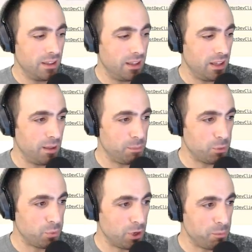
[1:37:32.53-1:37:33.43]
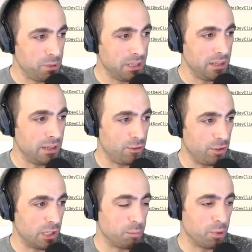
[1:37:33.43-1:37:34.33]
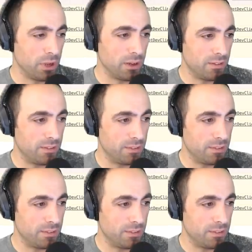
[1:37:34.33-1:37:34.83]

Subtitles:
but we are building a chat product.